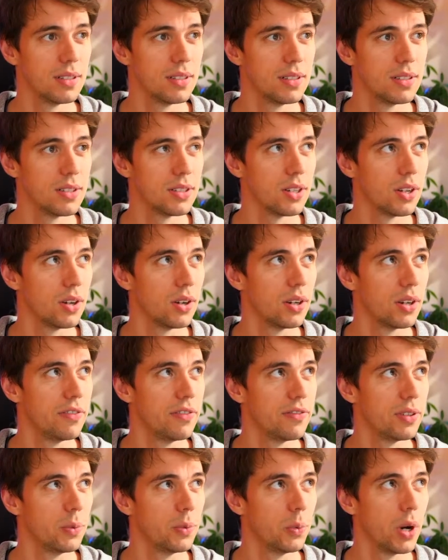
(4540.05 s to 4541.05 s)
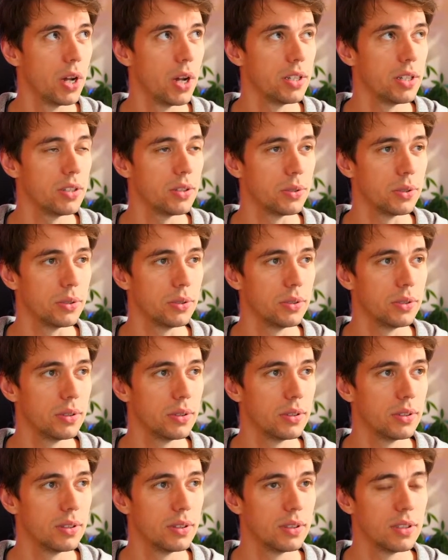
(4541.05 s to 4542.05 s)
So if you want to
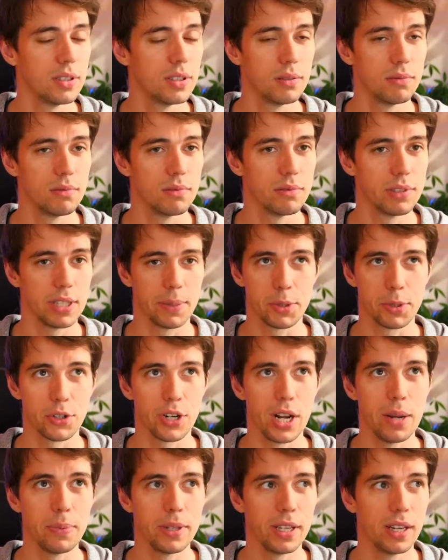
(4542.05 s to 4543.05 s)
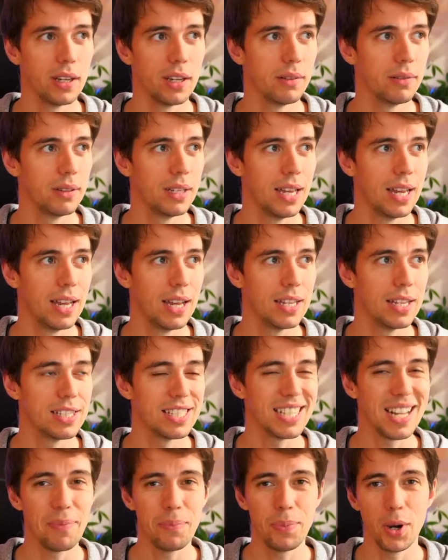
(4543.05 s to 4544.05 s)
subscribe there, at
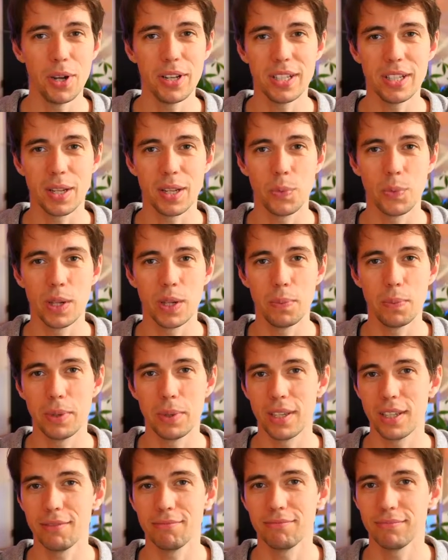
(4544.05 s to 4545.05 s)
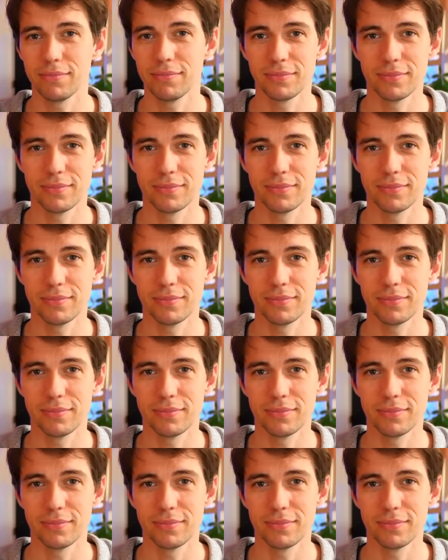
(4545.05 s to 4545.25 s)
some point there will be